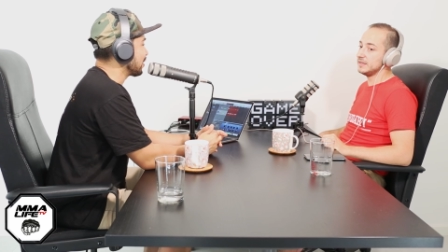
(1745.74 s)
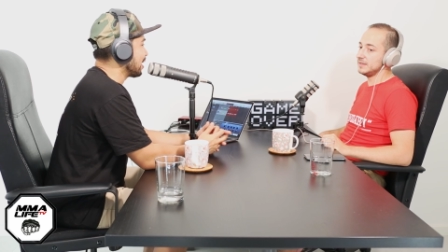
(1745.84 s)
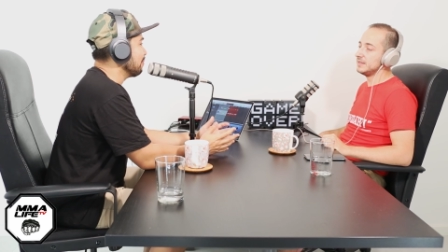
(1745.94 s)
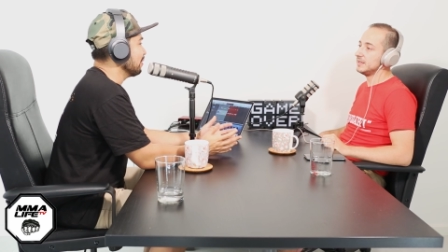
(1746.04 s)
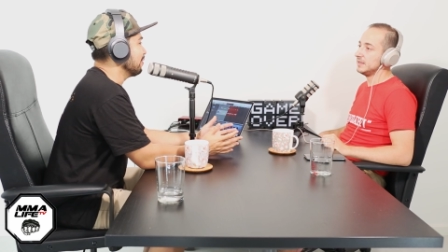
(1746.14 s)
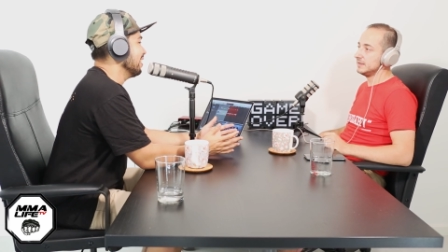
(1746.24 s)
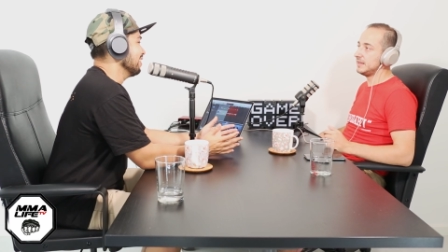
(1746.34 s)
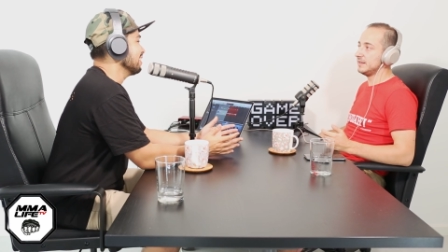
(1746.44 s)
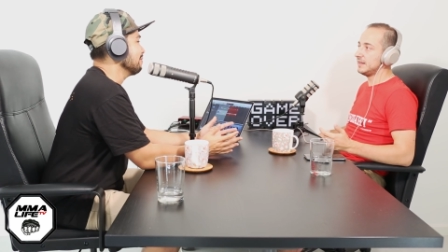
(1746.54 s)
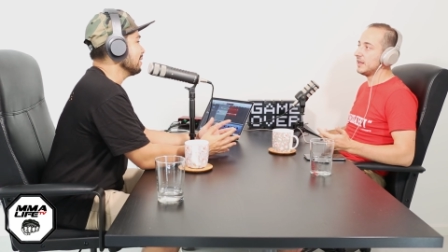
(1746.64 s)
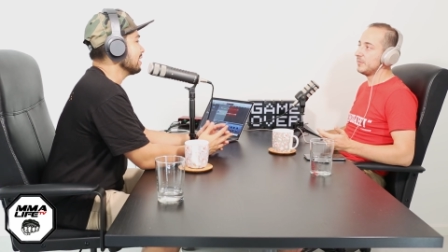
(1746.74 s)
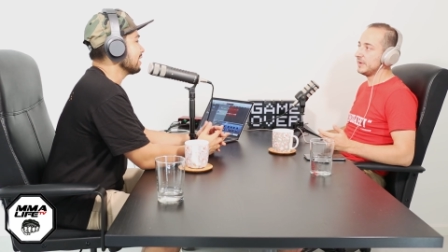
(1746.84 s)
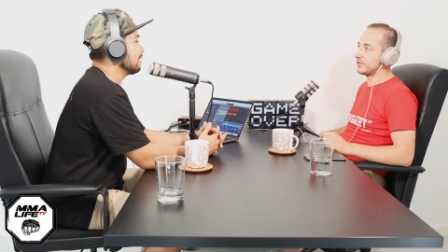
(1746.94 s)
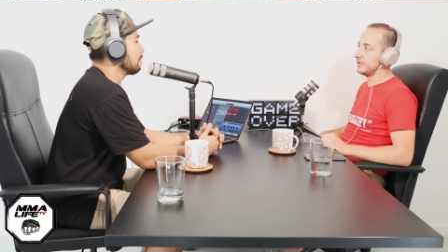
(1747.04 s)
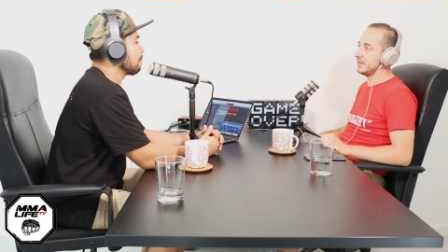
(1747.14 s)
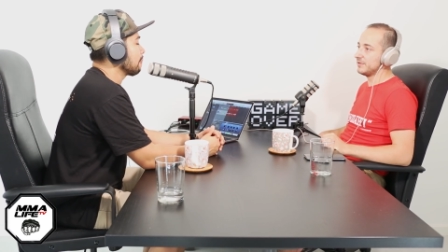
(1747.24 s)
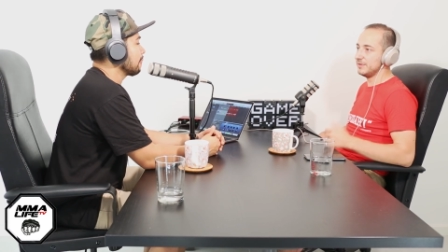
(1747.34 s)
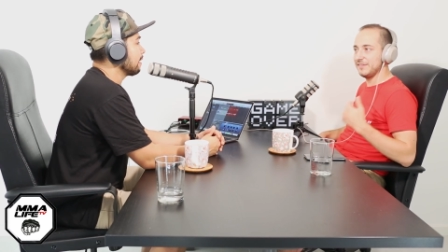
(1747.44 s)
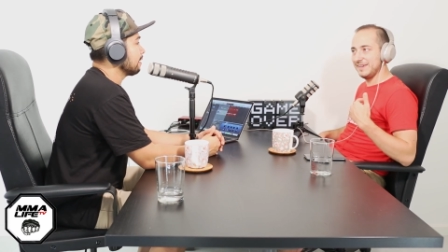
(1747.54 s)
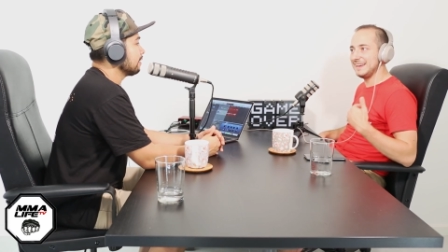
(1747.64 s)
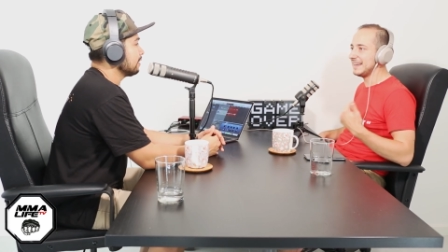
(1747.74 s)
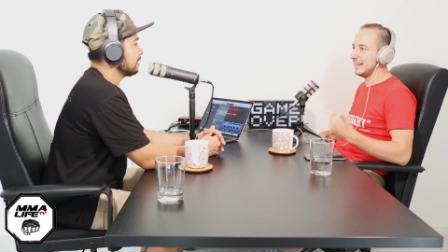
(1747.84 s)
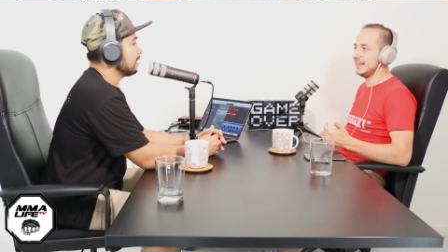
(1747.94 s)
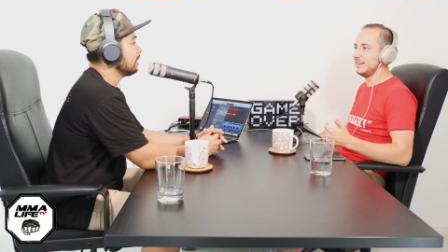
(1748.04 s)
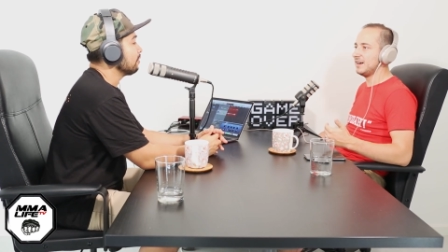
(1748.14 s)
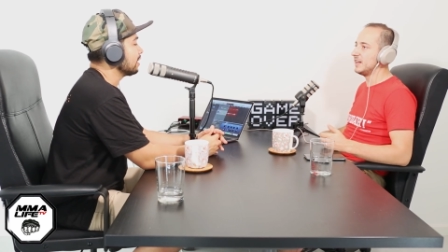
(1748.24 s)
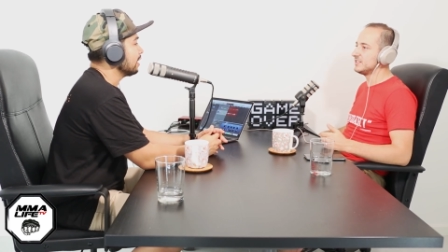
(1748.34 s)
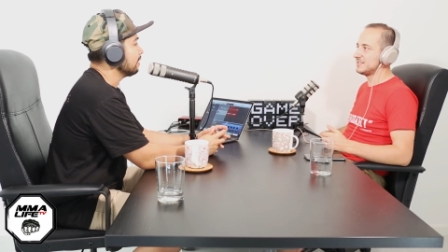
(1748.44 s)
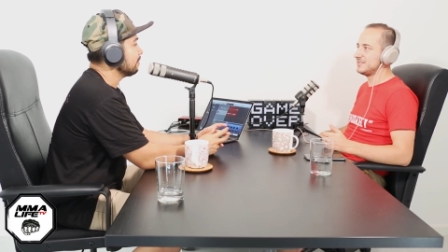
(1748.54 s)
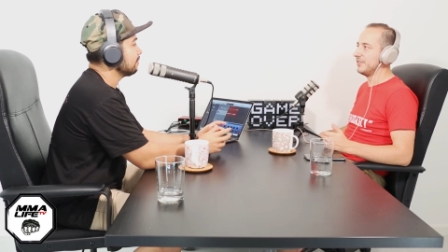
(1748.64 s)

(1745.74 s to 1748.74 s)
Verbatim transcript: for a couple of rounds. Th- that'll basically. be critical if he can. If he I can. just